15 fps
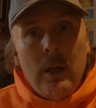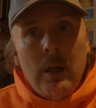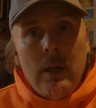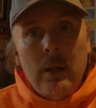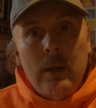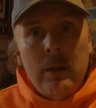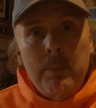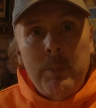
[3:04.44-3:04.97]

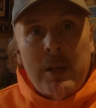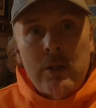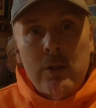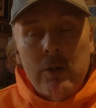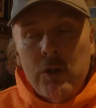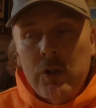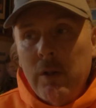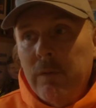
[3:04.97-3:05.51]
uh,
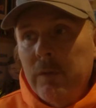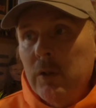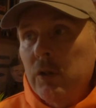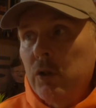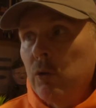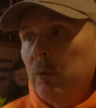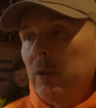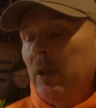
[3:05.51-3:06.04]
pixel shift
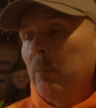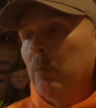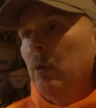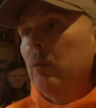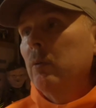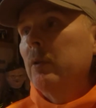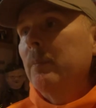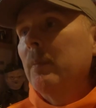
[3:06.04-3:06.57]
shooting
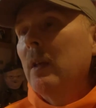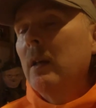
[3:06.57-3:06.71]
mode.